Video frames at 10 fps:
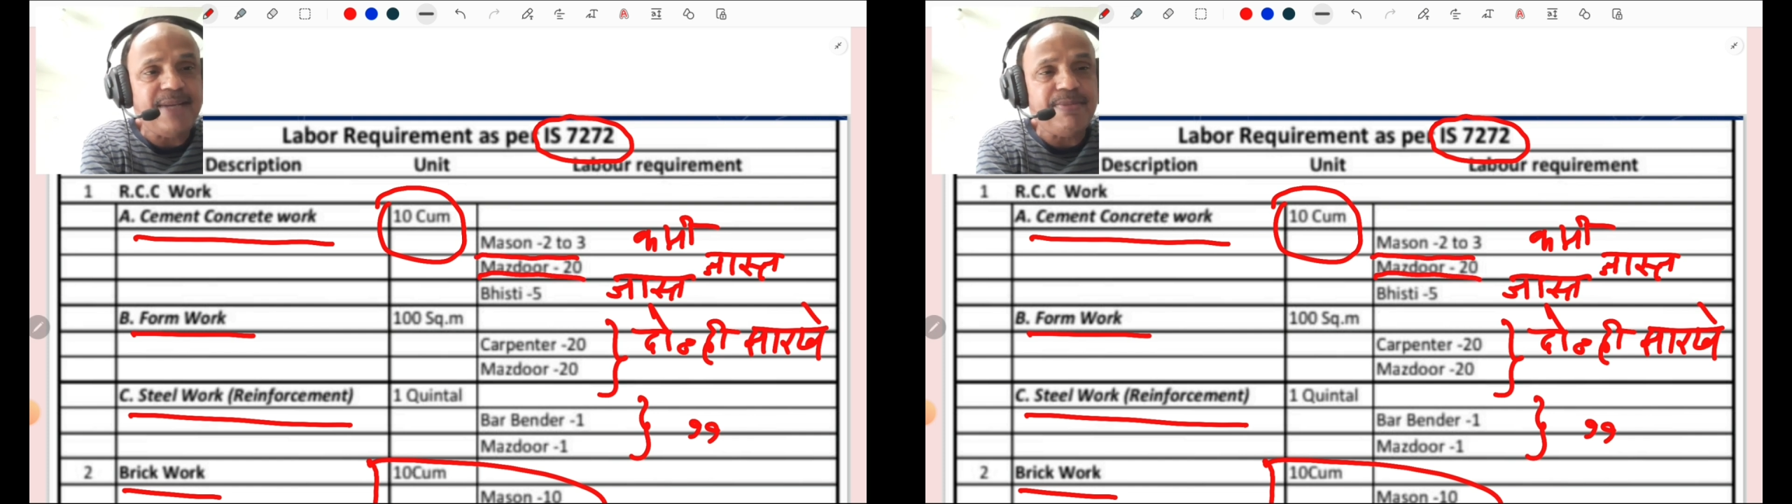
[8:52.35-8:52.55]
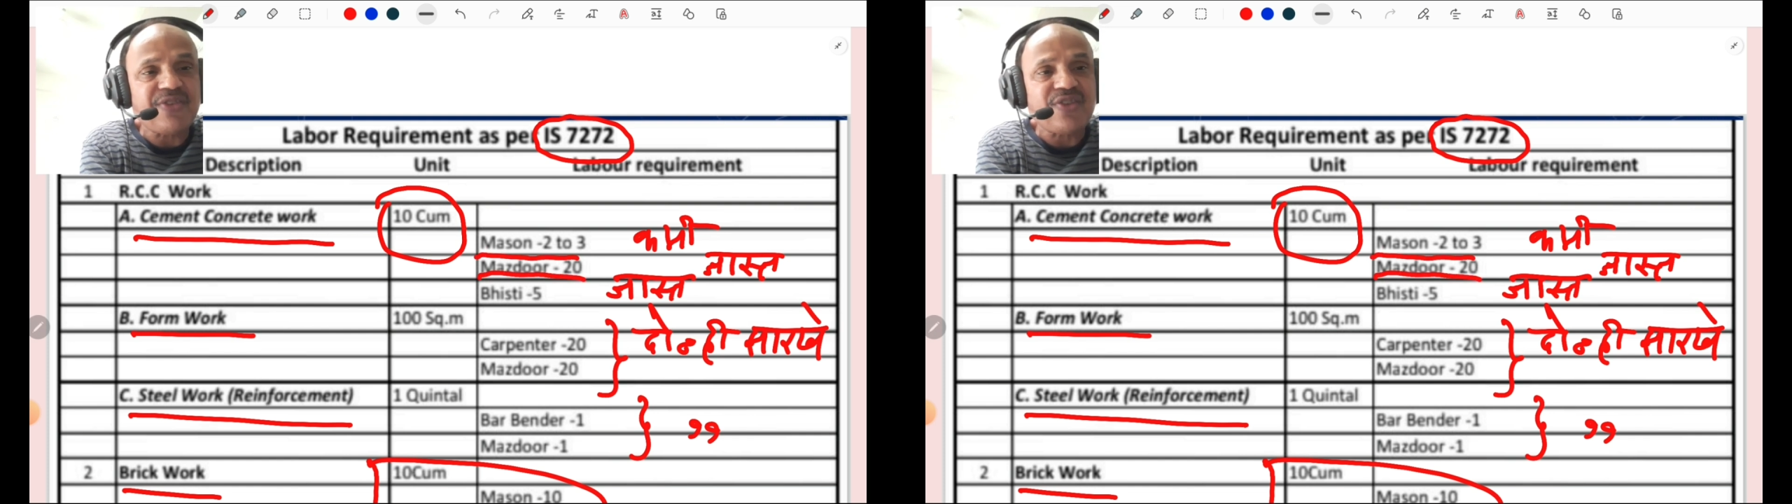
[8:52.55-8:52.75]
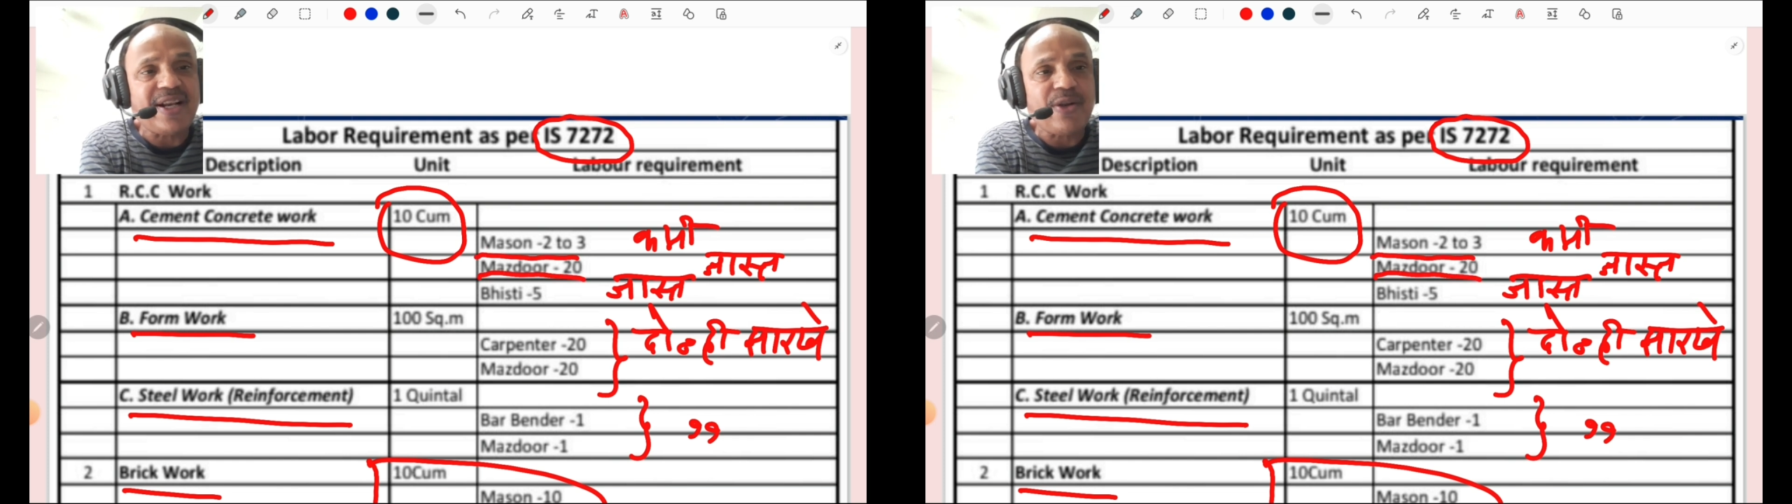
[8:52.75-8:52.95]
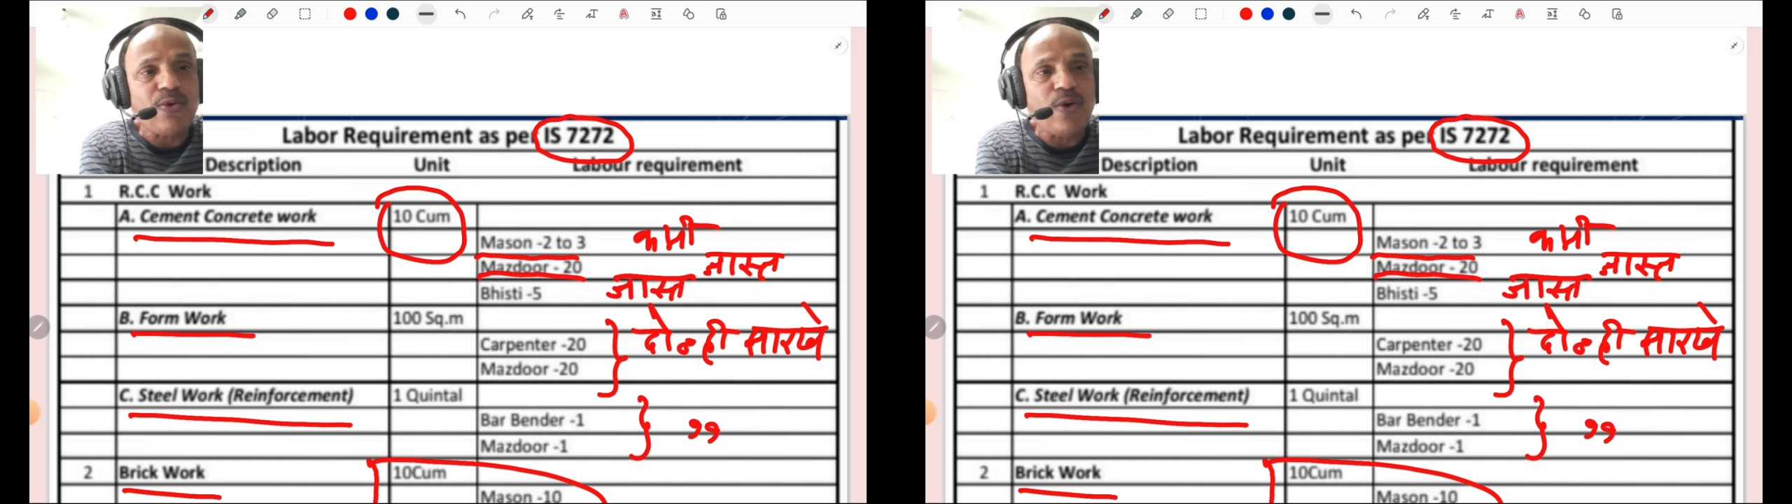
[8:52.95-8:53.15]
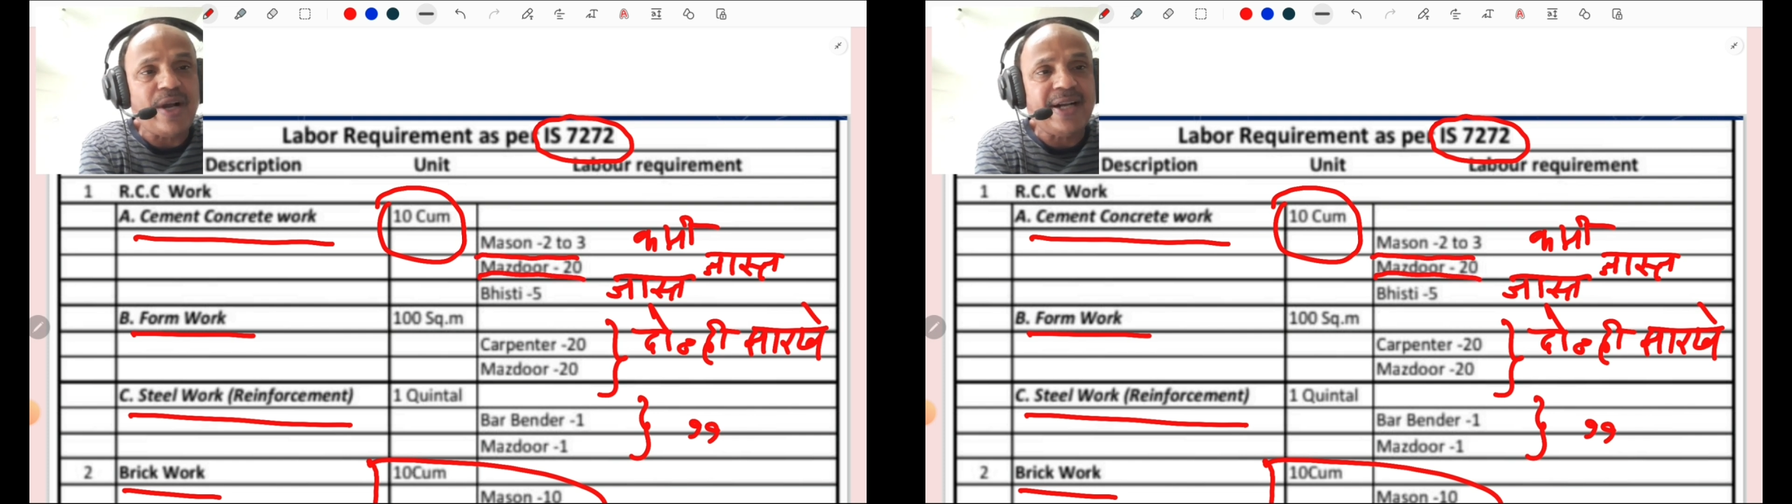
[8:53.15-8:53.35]
laborers are
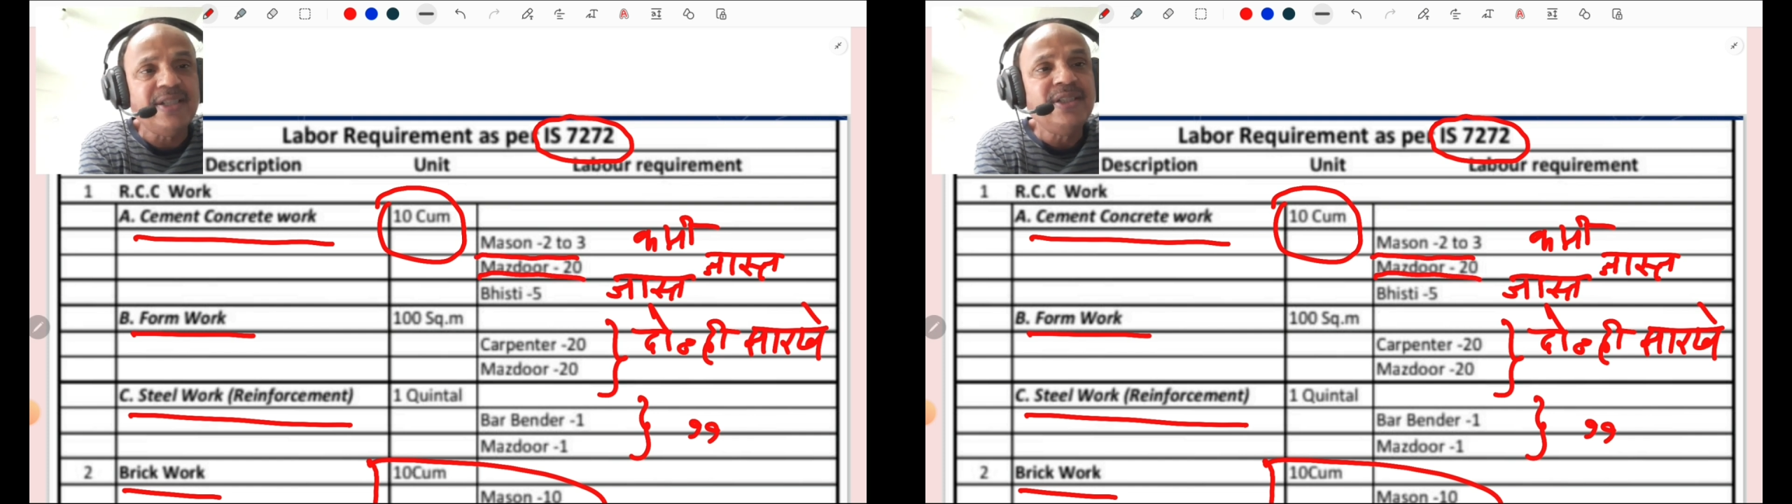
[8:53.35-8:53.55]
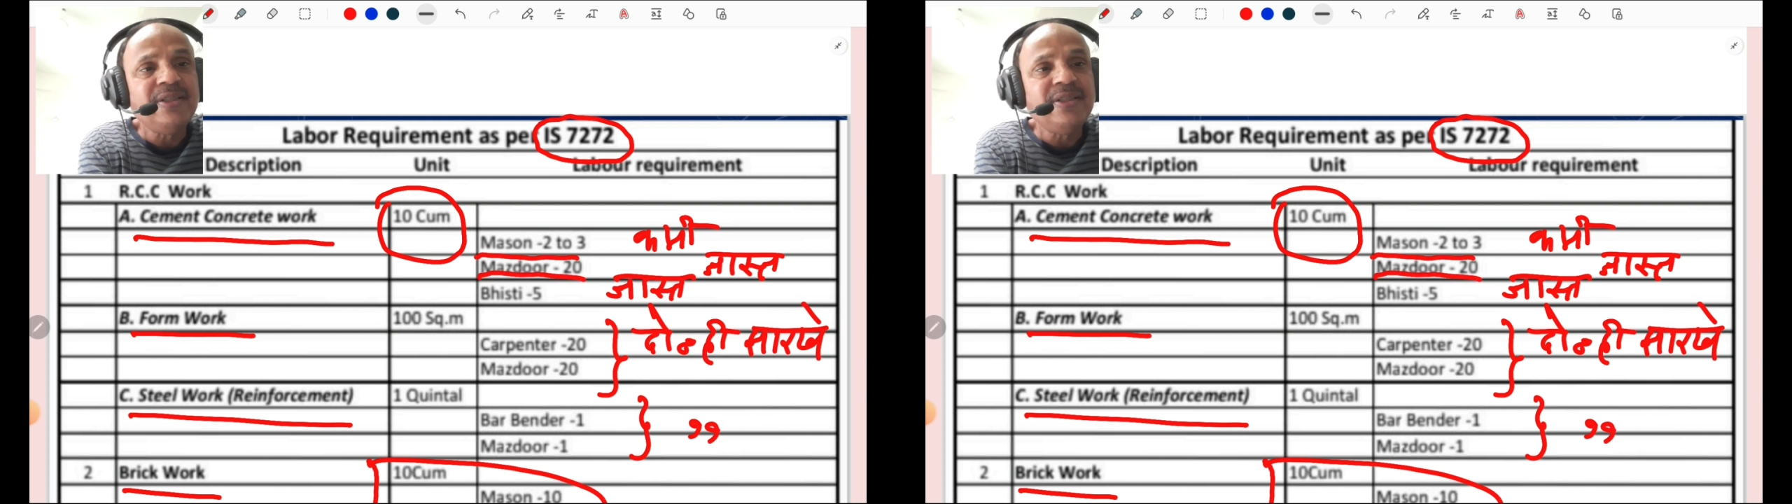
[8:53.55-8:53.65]
required.